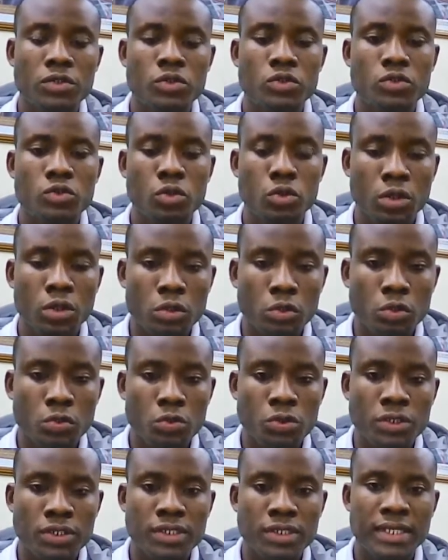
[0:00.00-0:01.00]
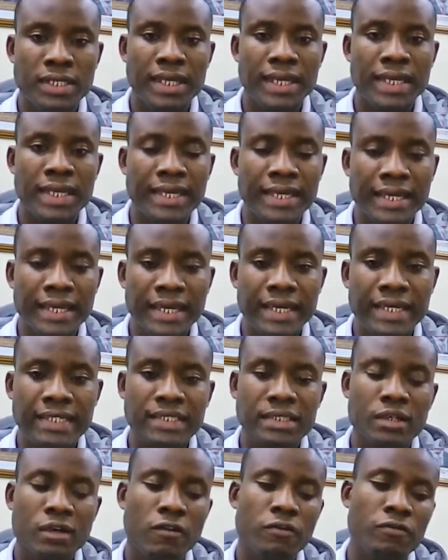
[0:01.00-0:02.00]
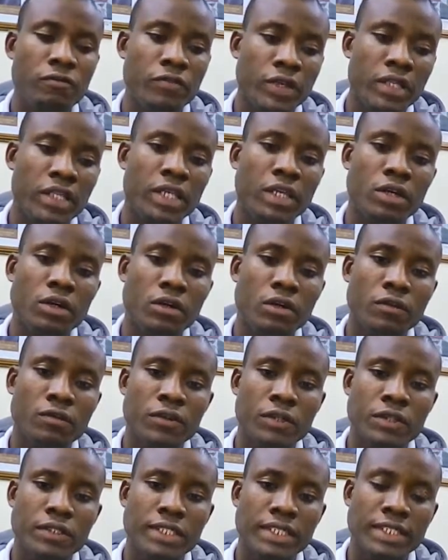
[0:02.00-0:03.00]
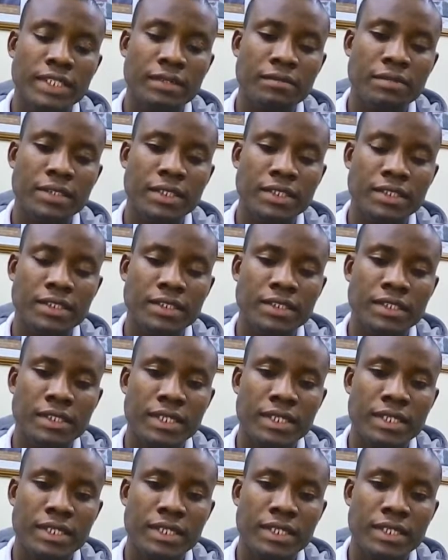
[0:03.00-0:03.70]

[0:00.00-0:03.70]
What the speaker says: to lose in case of failure of your database.